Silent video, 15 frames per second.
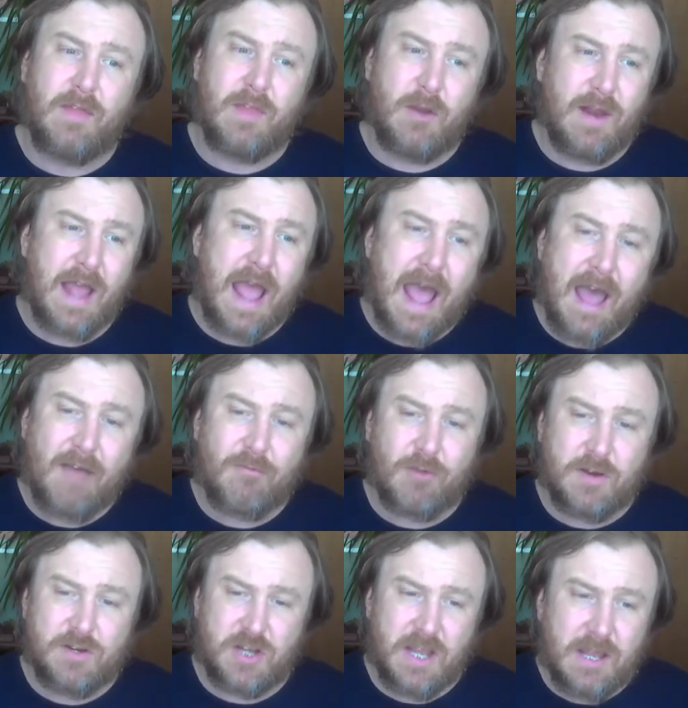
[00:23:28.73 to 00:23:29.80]
They would
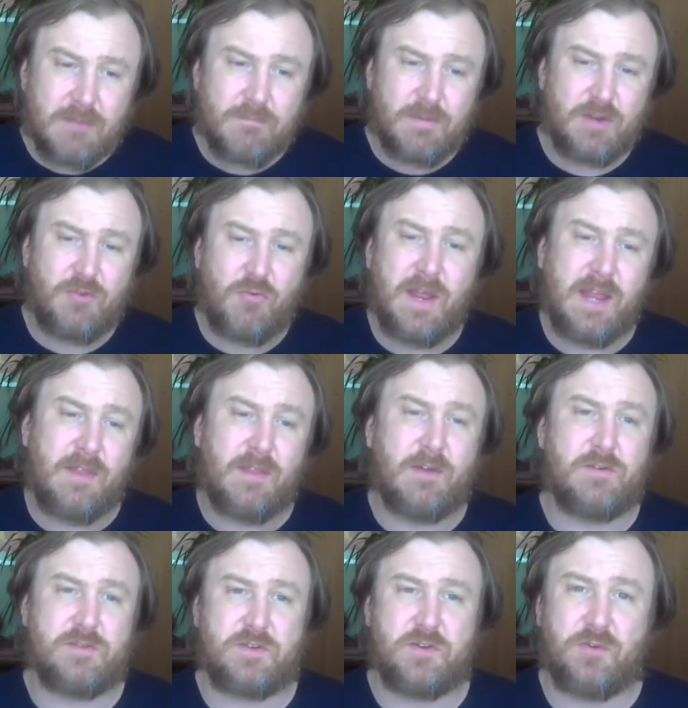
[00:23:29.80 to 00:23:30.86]
average in between
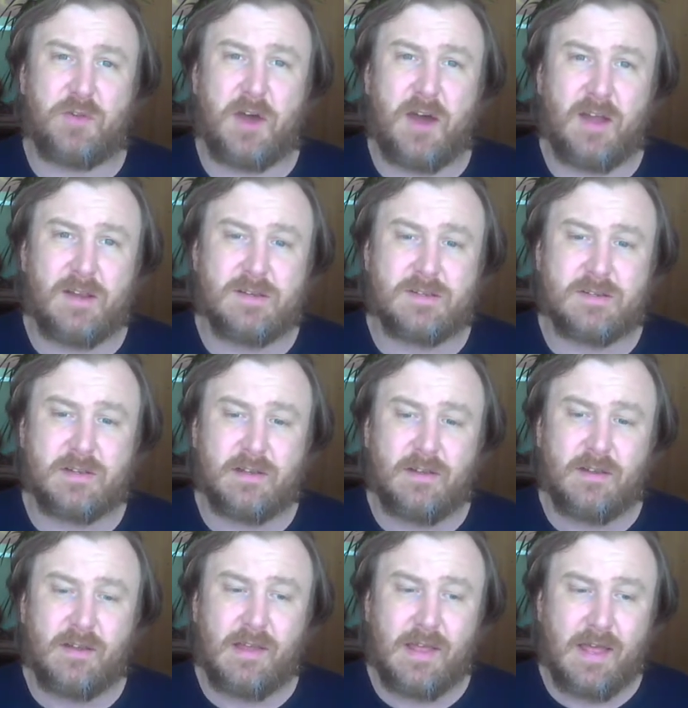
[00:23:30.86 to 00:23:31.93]
those two lines.
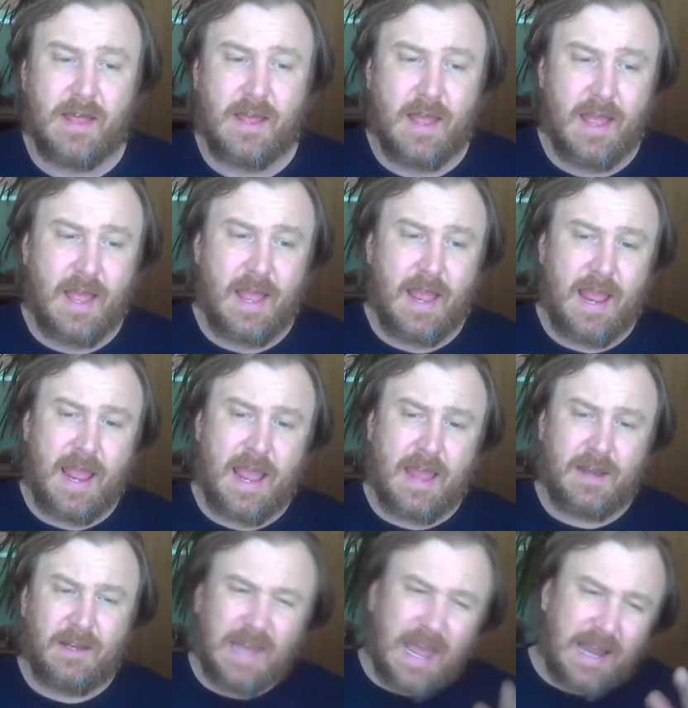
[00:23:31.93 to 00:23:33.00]

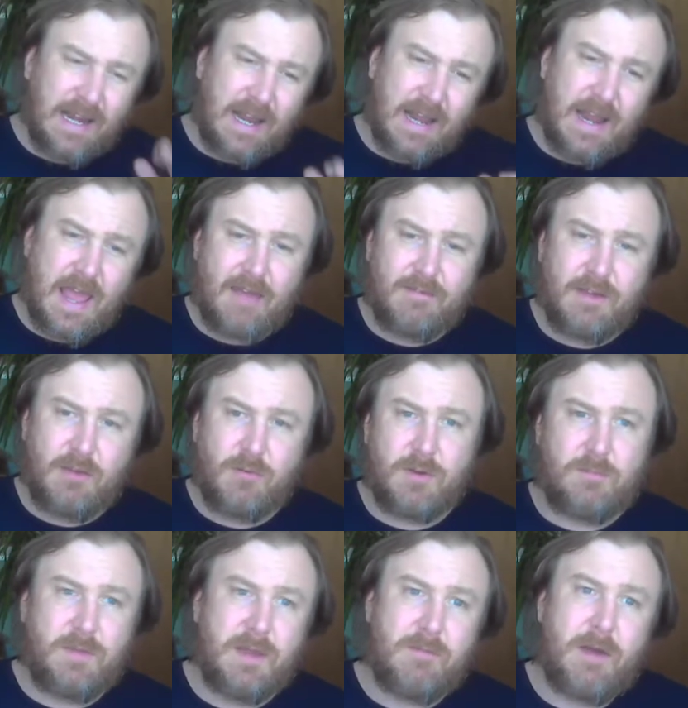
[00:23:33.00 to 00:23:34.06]
And light and heavy would
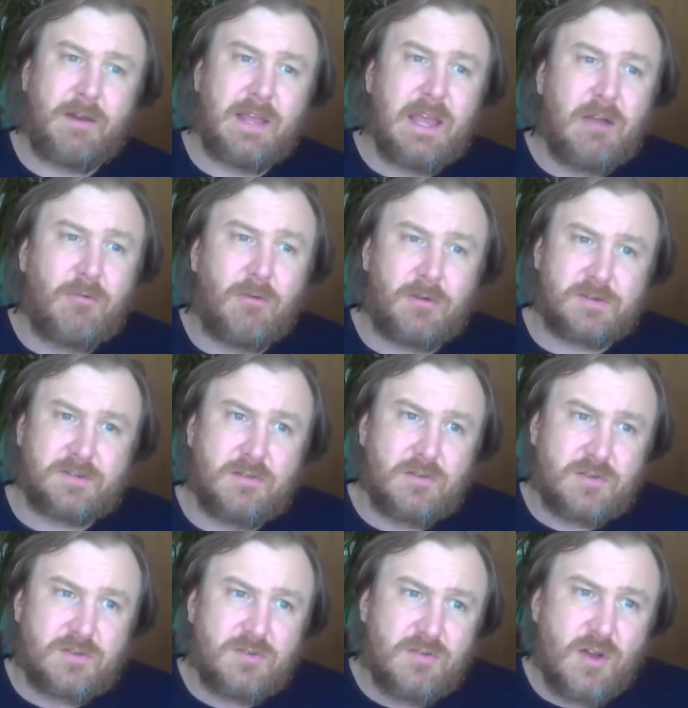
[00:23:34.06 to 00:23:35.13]
be about equal, so
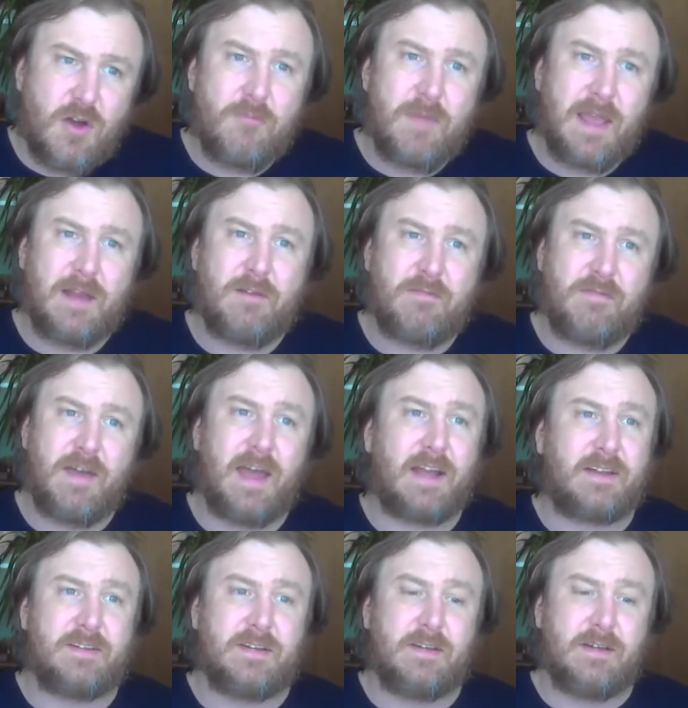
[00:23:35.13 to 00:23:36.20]
there's no main
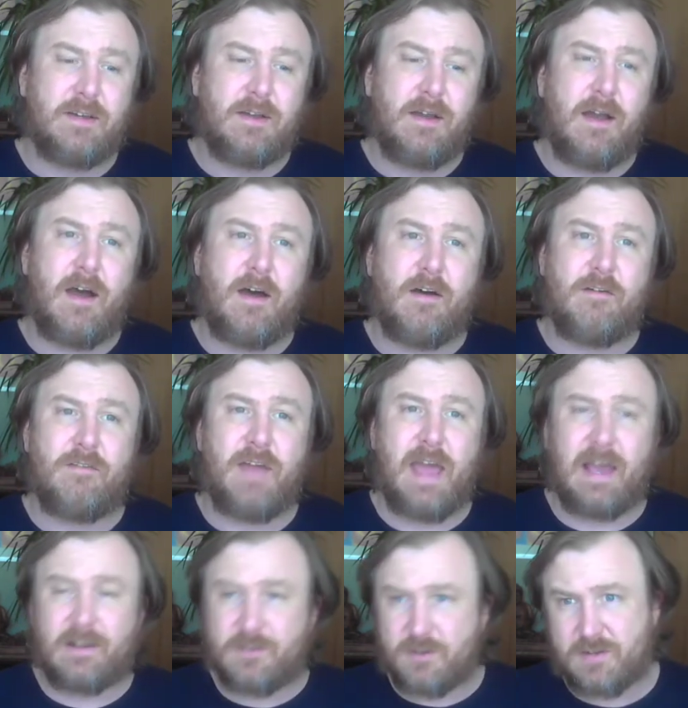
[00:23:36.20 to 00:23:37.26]
effect of
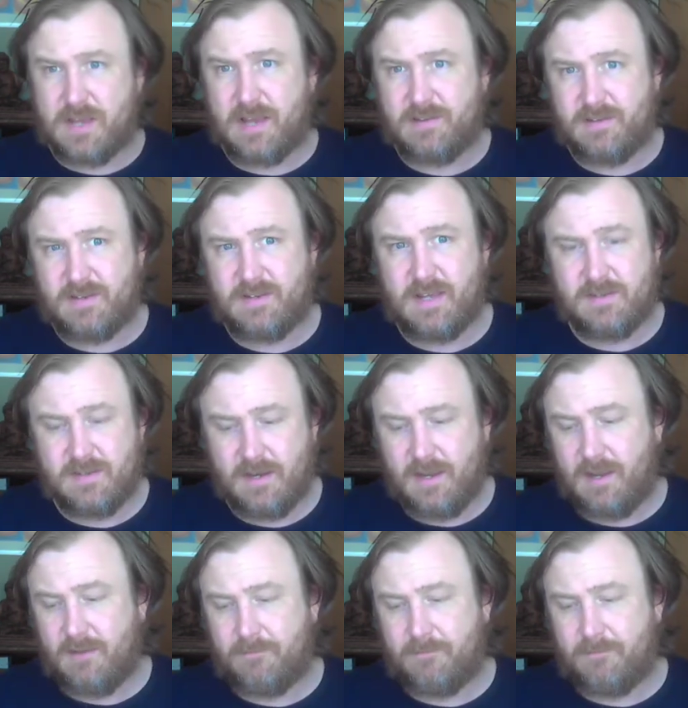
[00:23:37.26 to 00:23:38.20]
exercise intensity.